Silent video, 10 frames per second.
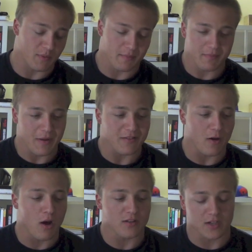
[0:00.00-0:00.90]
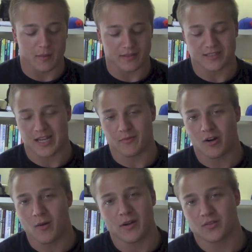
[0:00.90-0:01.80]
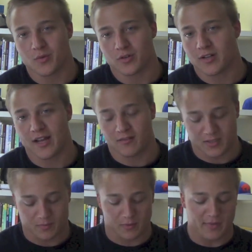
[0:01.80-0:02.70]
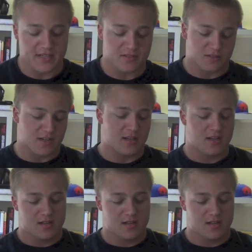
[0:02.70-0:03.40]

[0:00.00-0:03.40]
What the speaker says: But about all in all, about the same. They're all about 200 calories per pastry.